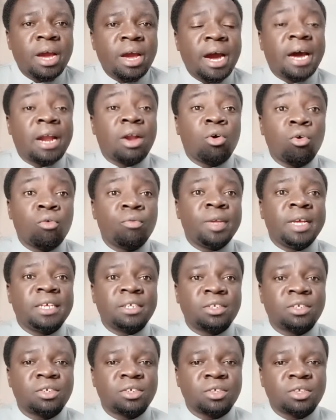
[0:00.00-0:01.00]
are
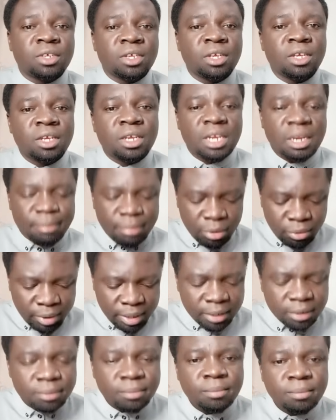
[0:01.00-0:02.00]
obvious. Number
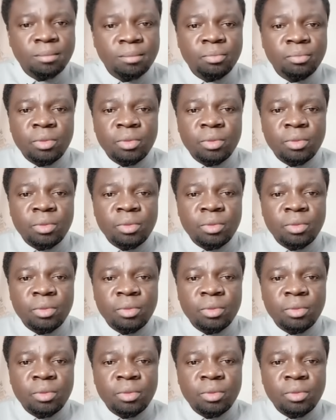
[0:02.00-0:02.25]
one,